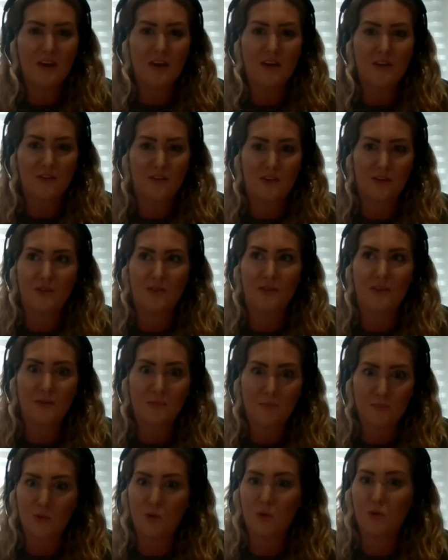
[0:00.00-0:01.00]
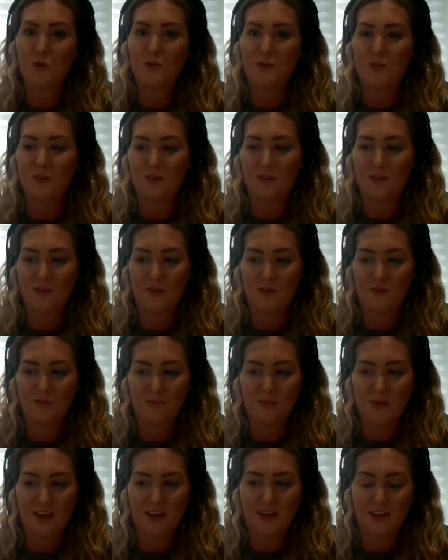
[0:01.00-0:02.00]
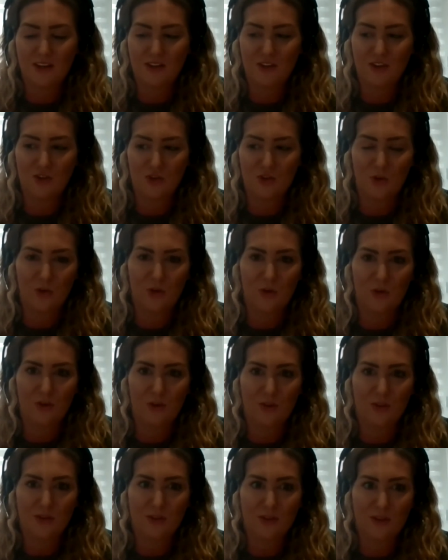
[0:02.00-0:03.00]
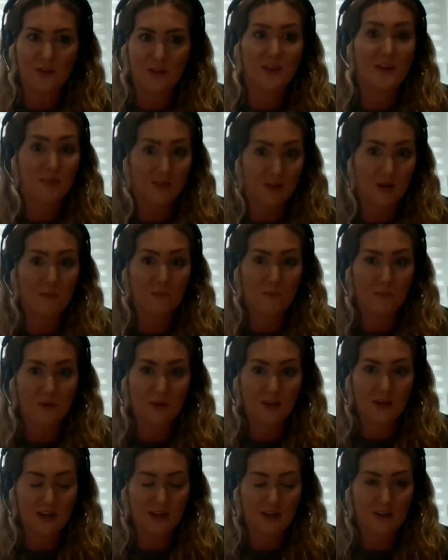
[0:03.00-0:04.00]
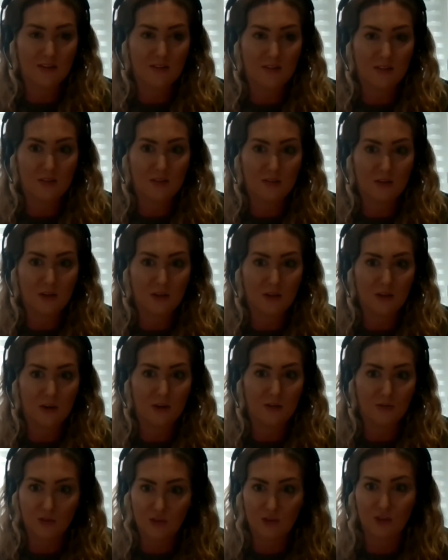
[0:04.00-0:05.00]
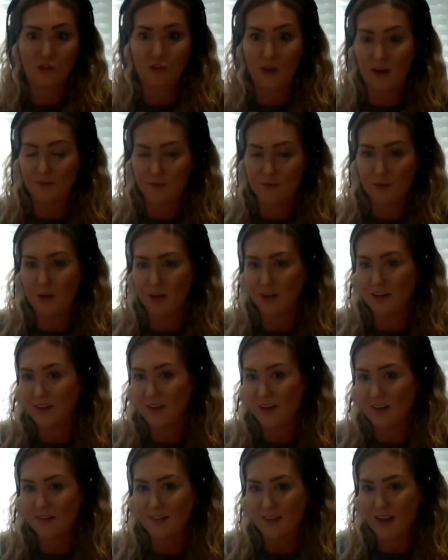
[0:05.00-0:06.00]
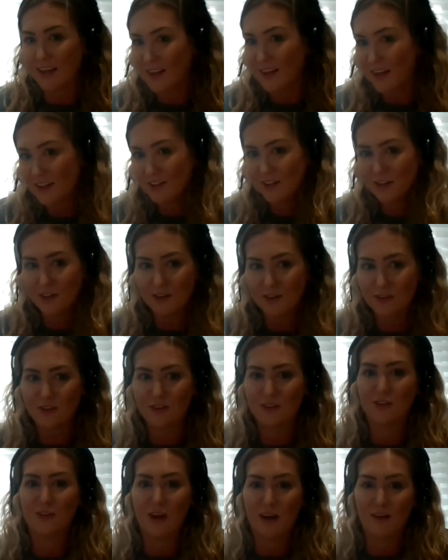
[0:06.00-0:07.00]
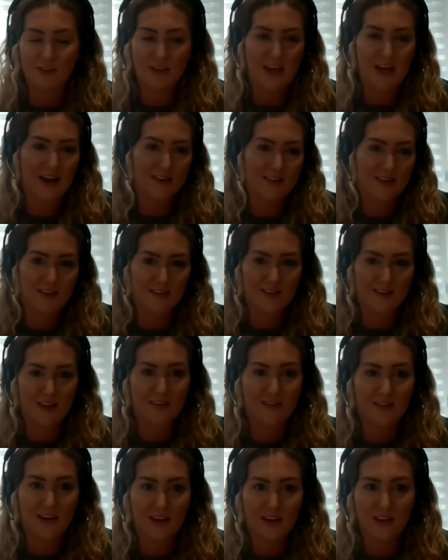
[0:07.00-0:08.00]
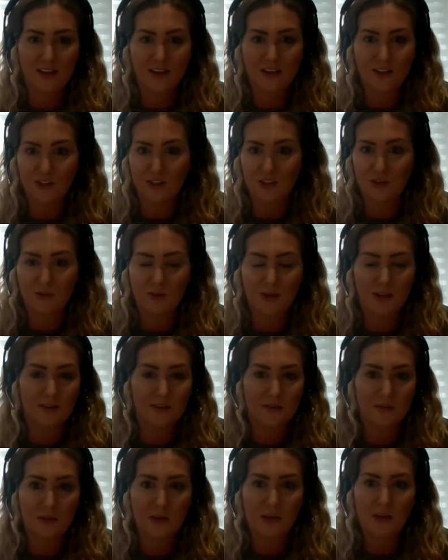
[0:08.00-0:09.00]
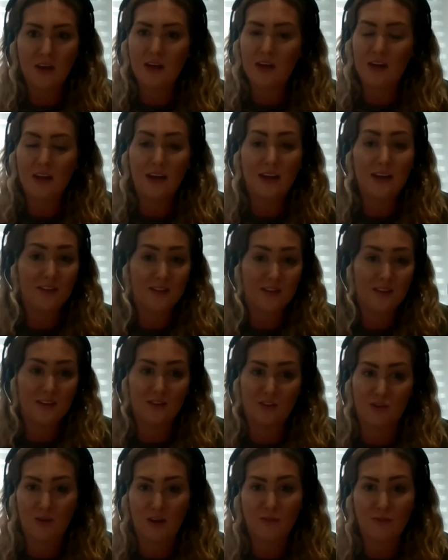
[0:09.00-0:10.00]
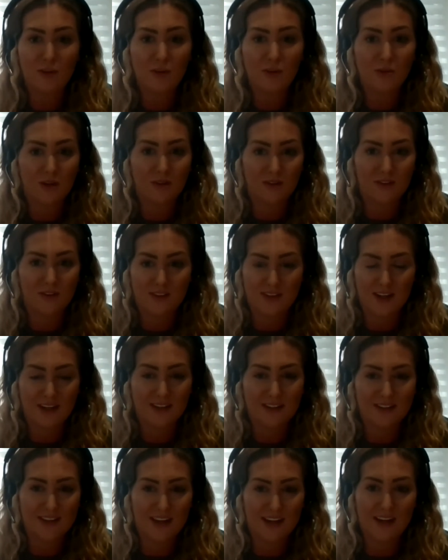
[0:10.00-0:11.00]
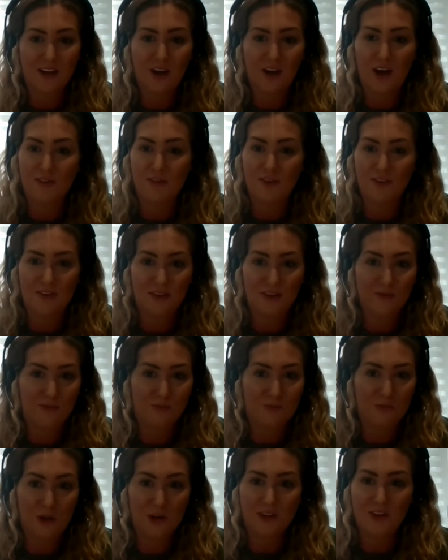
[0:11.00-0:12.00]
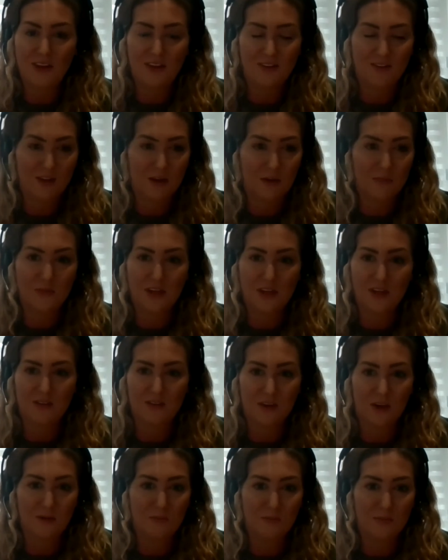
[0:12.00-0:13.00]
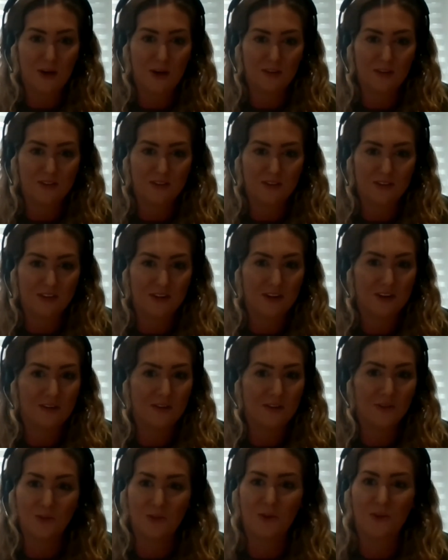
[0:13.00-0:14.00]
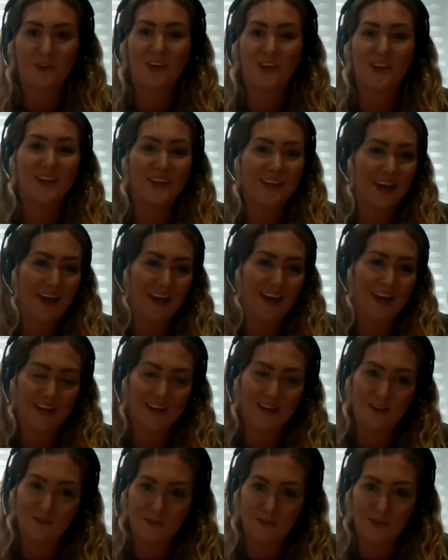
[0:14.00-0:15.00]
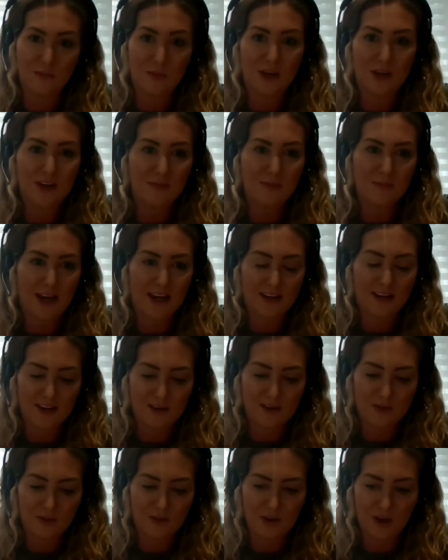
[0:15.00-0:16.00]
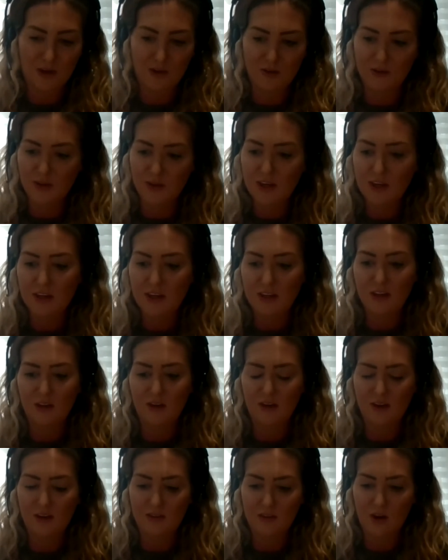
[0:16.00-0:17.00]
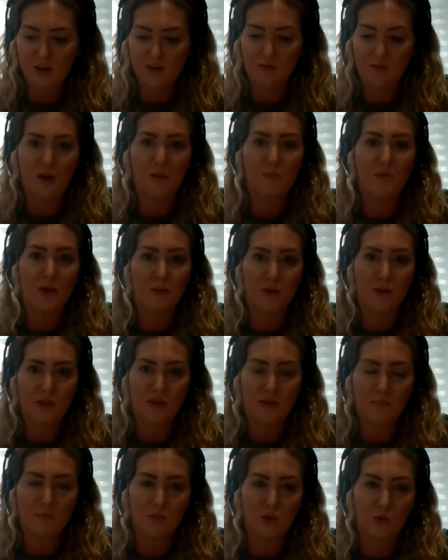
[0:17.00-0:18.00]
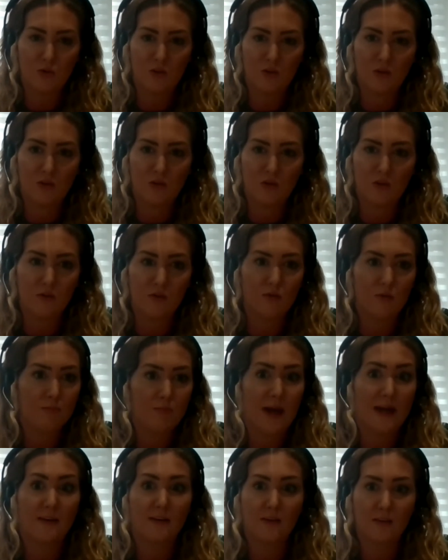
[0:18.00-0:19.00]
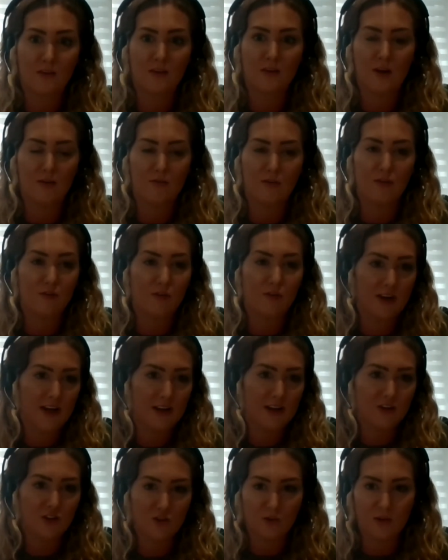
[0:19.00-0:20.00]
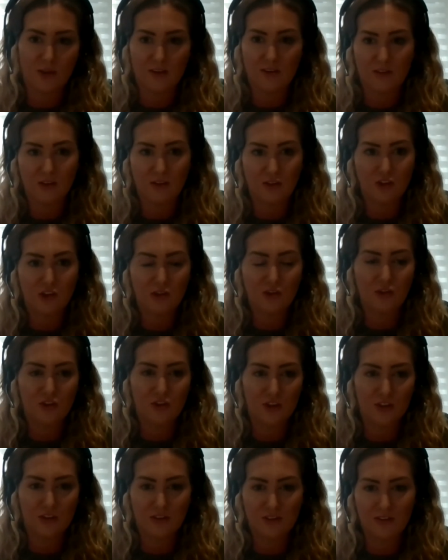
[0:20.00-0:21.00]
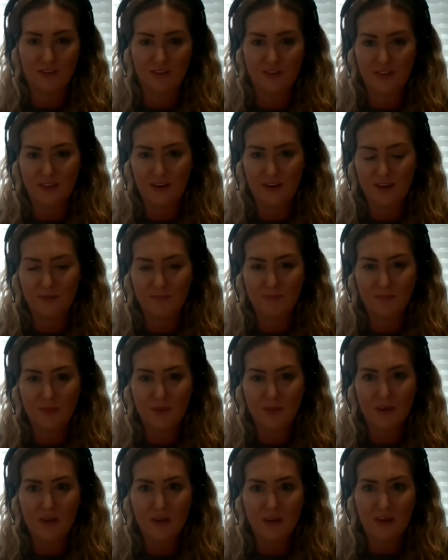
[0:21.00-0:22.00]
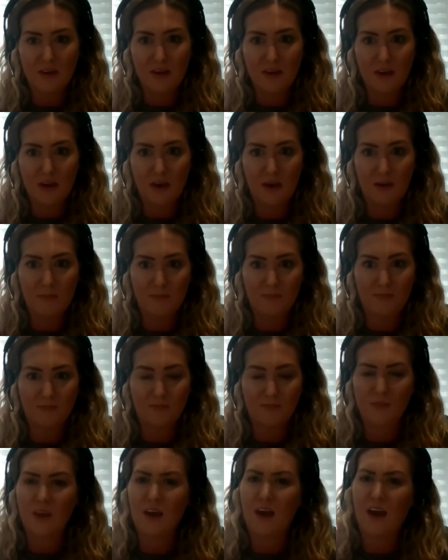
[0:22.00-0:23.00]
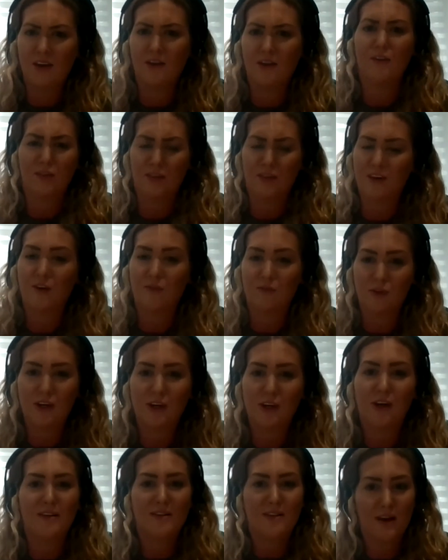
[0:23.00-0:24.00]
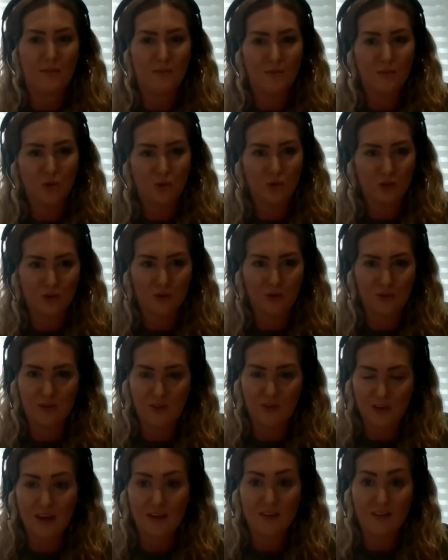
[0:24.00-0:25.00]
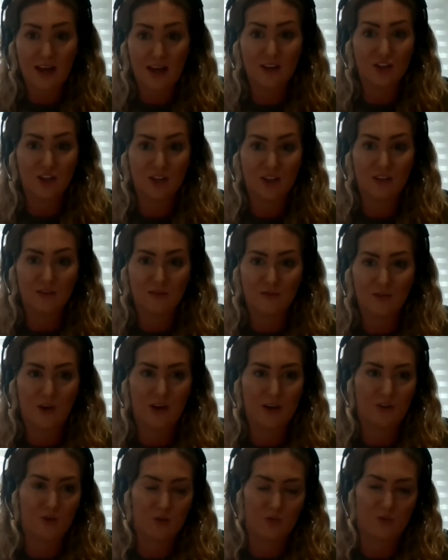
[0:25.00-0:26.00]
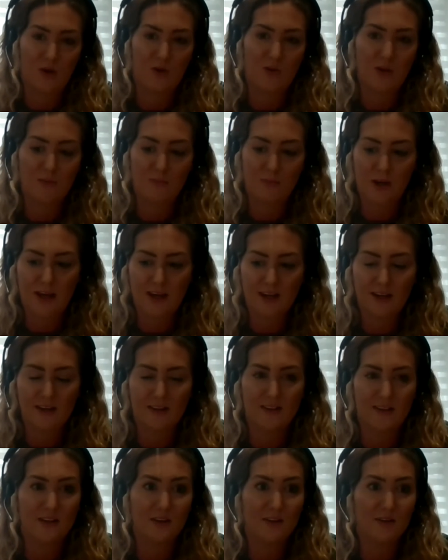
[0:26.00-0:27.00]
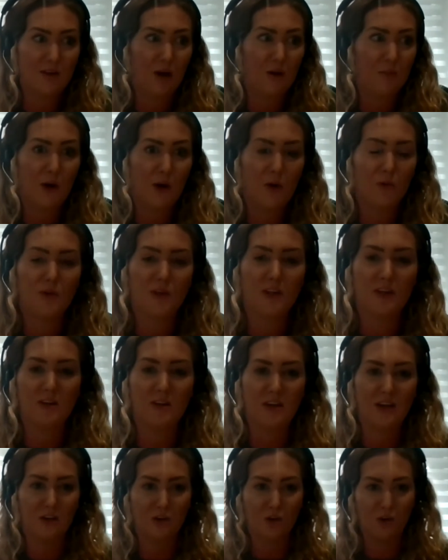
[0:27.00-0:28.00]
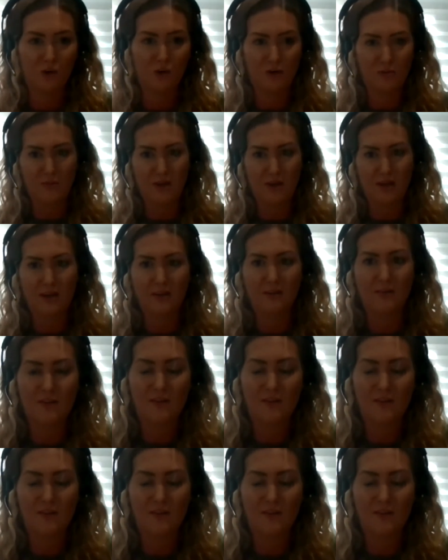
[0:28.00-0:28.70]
So the importance of making sure that these companies you know do have the money they say they do do have the assets they say they do is links into everyone's day-to-day life as if one of these companies go bust you know you're not going to get any of your money paid out so you know it's kind of up there with the importance of banks and other financial institutions that um, and I think I've realised that more across the years, actually, the vital role it plays in upholding the economy.